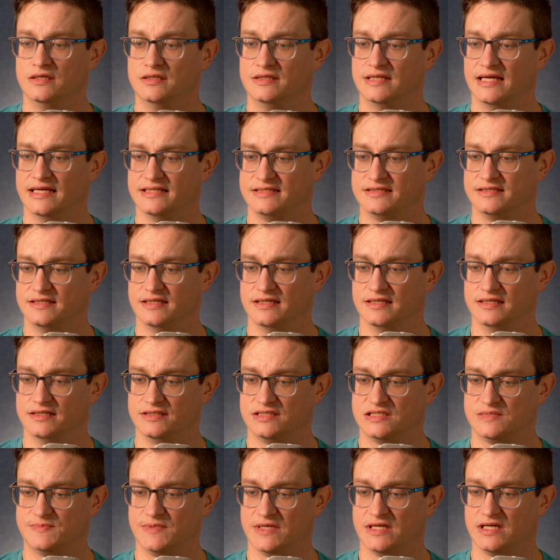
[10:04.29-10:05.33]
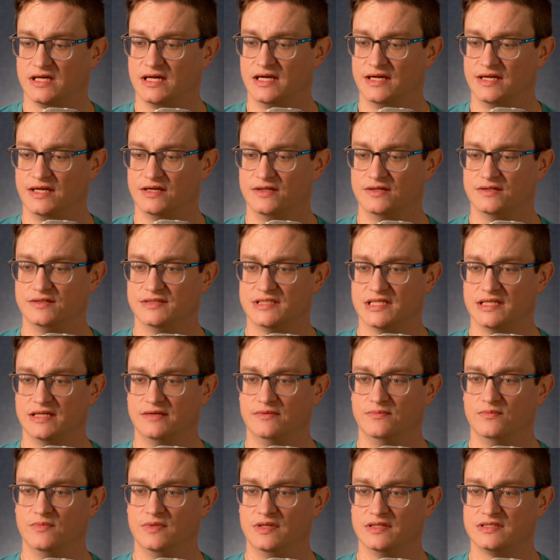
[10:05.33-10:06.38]
That's the spiccatos, and
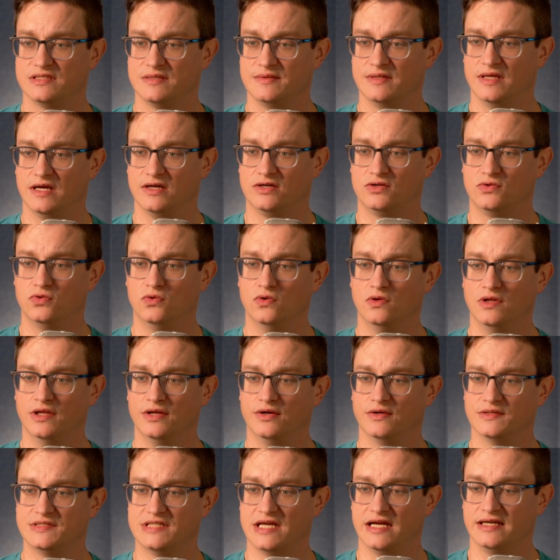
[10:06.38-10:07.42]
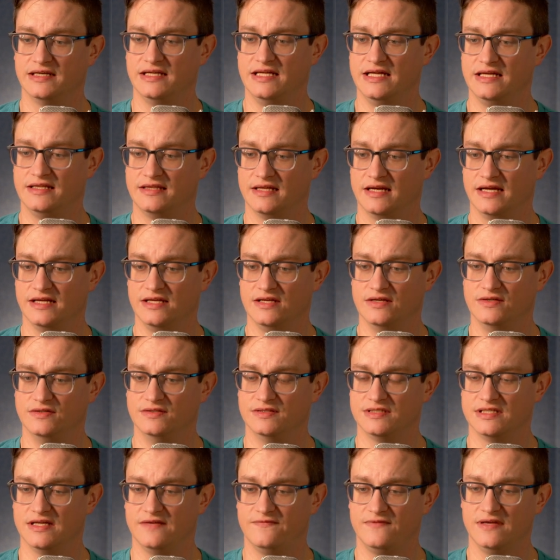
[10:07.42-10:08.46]
then a cool little technique that I
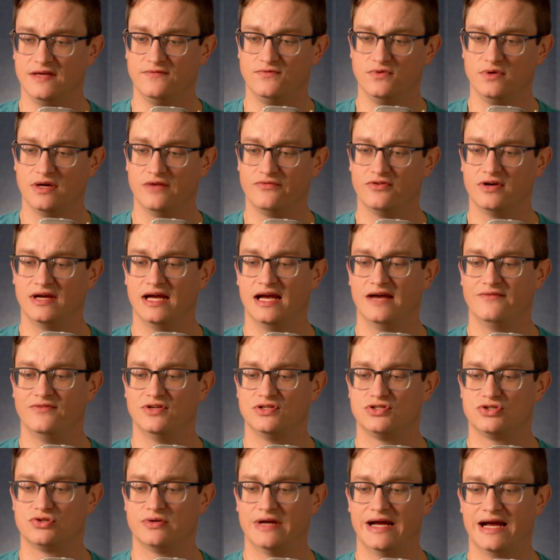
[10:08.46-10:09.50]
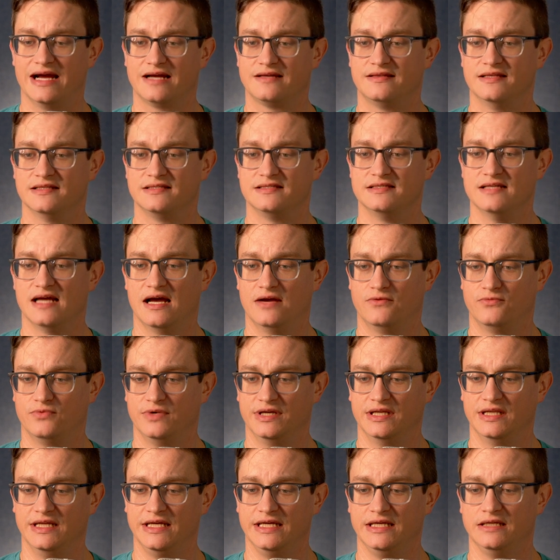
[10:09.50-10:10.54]
use. If you ever have a track that's not
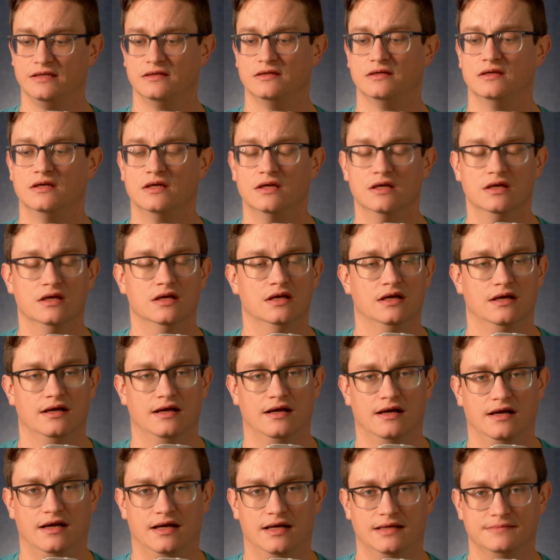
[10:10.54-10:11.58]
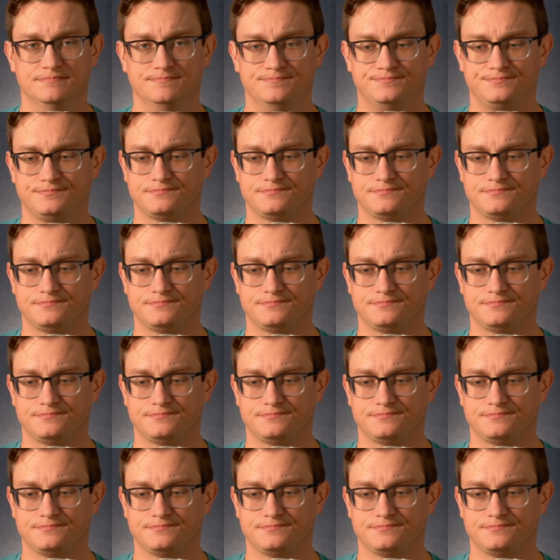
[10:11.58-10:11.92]
really biting